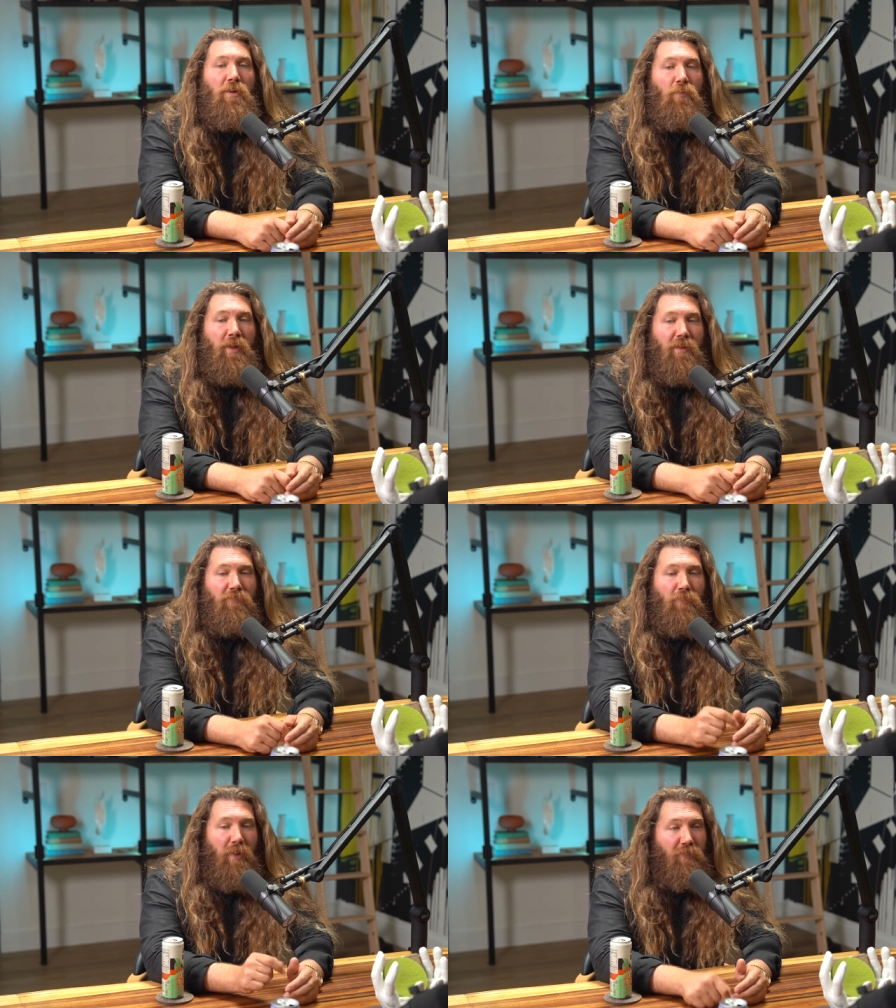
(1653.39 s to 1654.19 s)
We
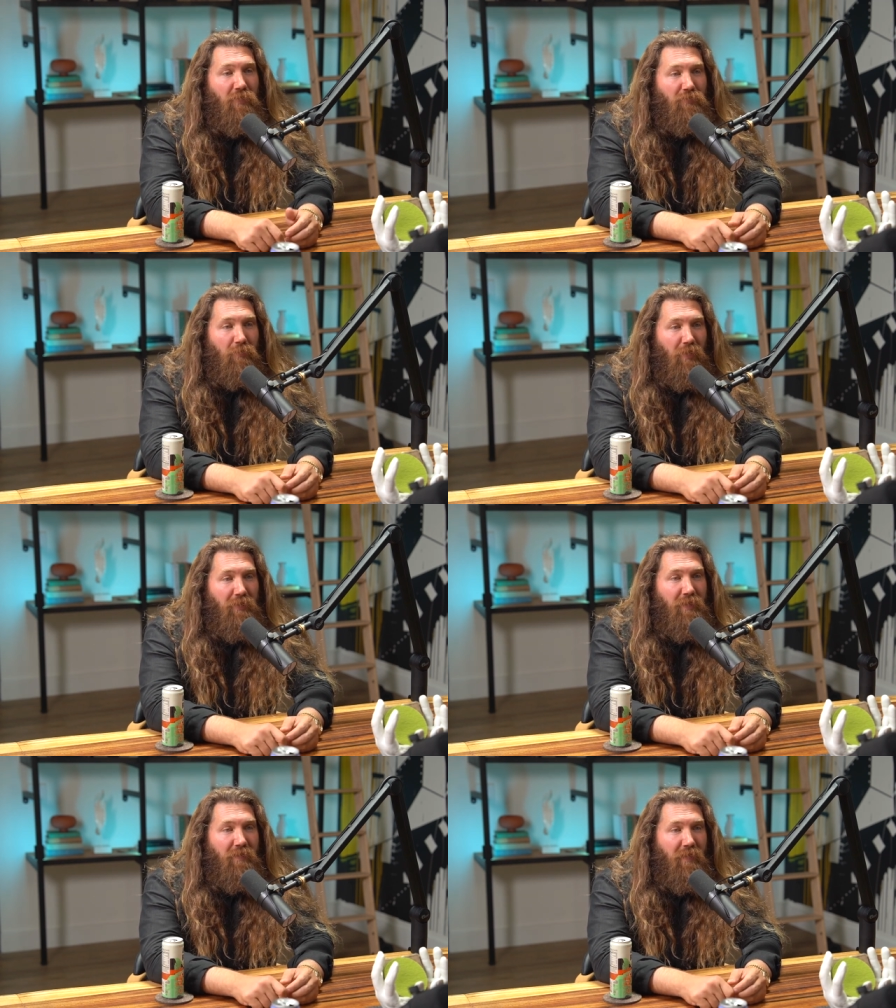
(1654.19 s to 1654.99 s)
have Grand Central
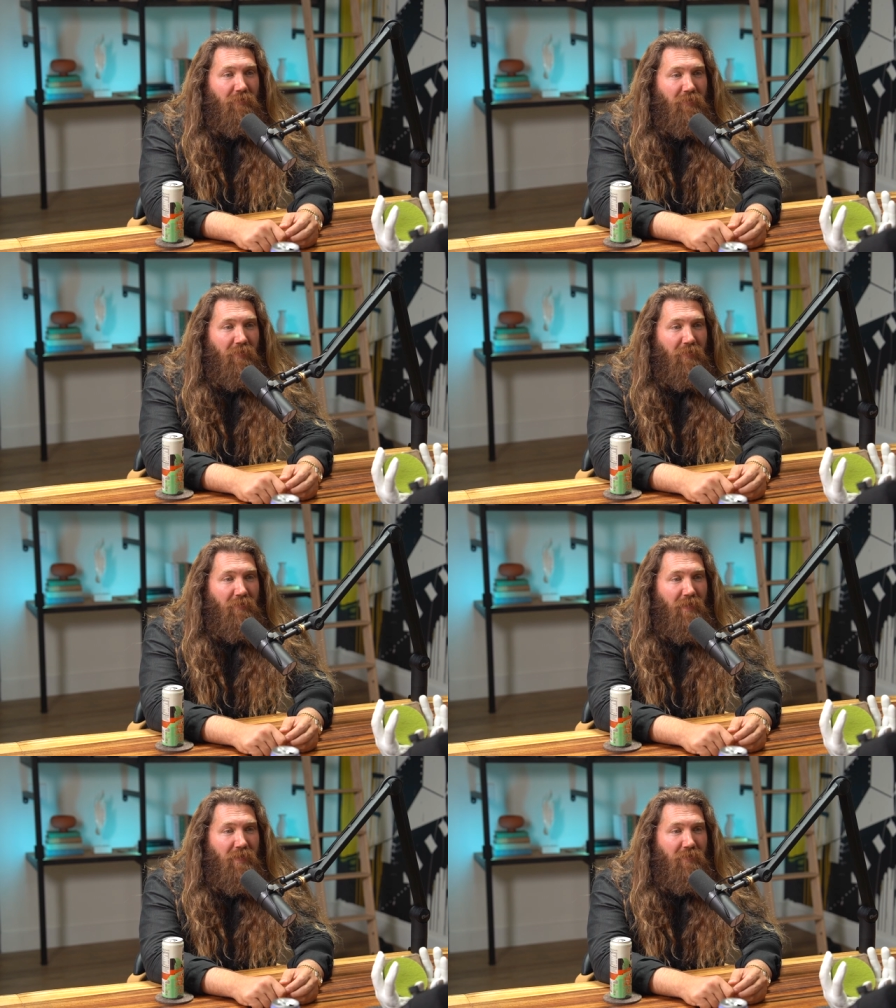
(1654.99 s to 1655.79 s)
Market in downtown
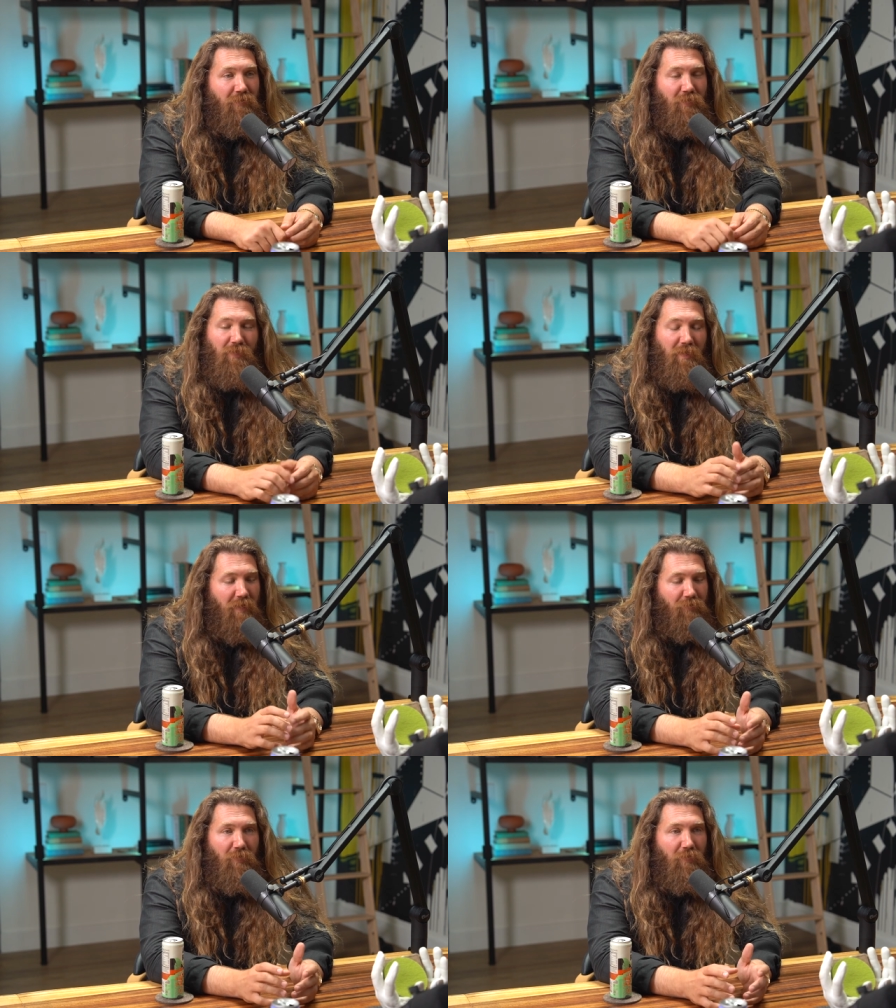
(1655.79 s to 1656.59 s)
LA, which I
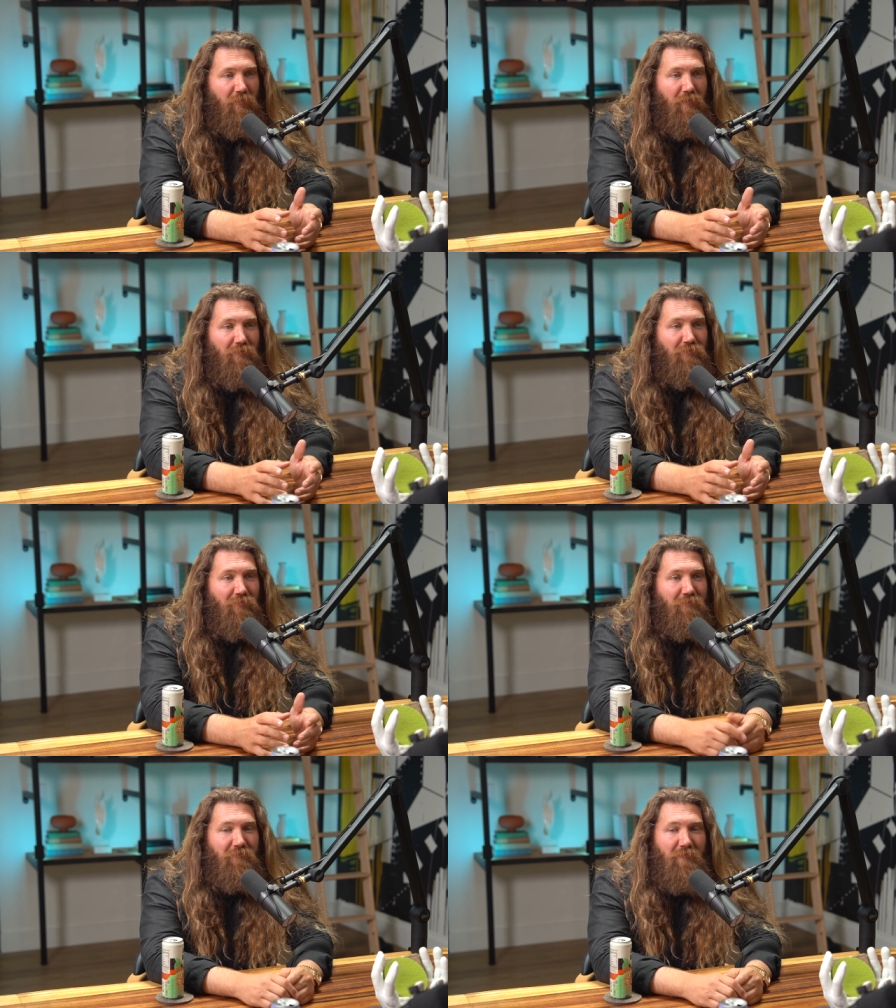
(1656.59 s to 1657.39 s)
absolutely love.